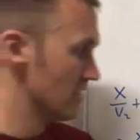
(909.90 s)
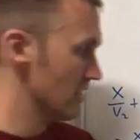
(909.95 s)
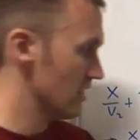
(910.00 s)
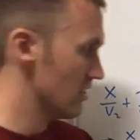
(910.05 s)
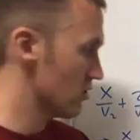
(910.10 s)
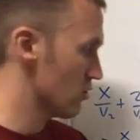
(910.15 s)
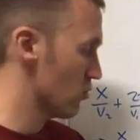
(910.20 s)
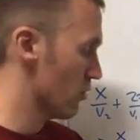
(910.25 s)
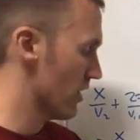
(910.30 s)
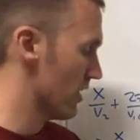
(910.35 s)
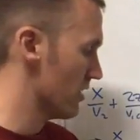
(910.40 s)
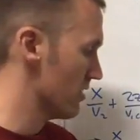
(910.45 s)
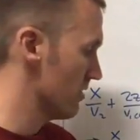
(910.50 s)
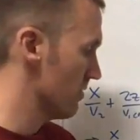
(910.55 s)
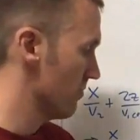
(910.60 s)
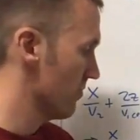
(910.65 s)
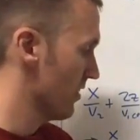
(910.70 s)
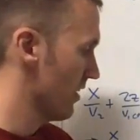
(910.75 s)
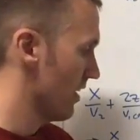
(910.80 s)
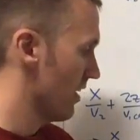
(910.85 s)
c squared,
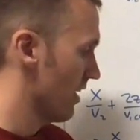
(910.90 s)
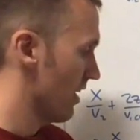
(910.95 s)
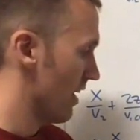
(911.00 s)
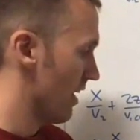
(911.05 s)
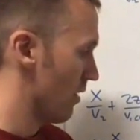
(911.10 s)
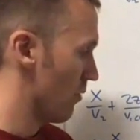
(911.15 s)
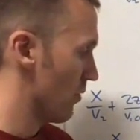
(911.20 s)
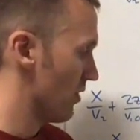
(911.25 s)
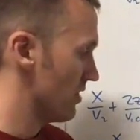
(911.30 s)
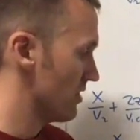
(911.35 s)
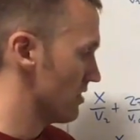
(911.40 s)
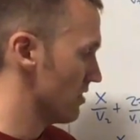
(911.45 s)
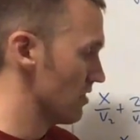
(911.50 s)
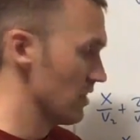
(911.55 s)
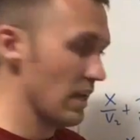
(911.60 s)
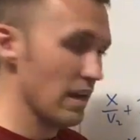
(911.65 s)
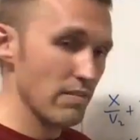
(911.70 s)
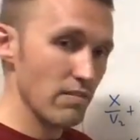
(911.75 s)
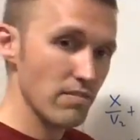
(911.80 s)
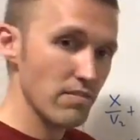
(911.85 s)
and we still
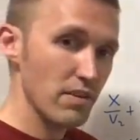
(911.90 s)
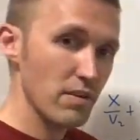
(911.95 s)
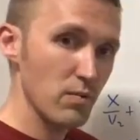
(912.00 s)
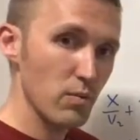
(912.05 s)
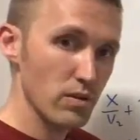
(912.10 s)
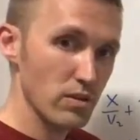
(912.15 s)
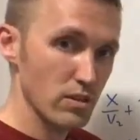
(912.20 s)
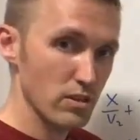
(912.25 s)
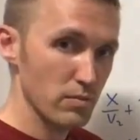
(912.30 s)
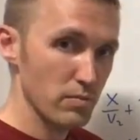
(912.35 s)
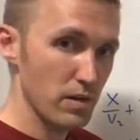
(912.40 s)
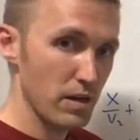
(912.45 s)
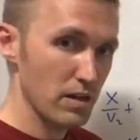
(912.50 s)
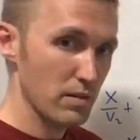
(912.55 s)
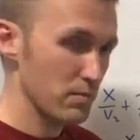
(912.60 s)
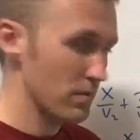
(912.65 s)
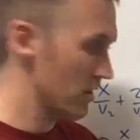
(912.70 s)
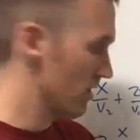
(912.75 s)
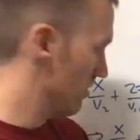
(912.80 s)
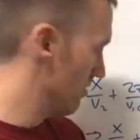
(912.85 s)
have a v1 on the
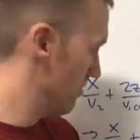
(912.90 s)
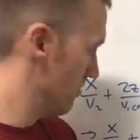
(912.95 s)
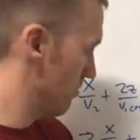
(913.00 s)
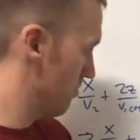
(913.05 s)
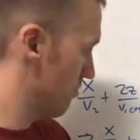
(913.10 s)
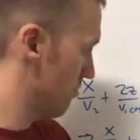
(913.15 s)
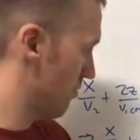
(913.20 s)
bottom here,